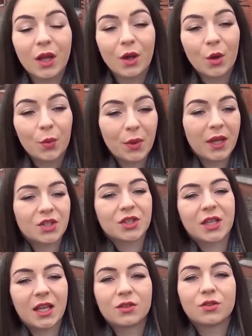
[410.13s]
I hope we
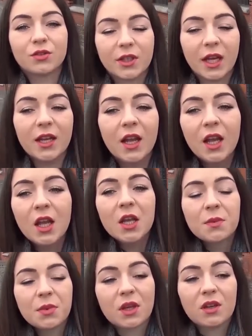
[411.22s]
actually can do that,
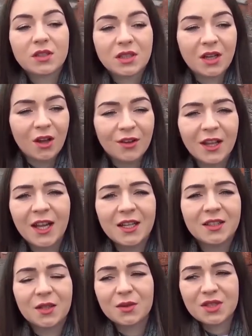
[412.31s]
because in
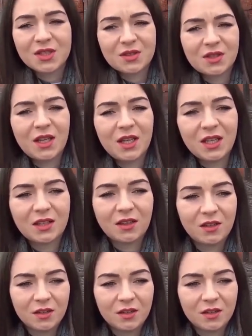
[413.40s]
online there was like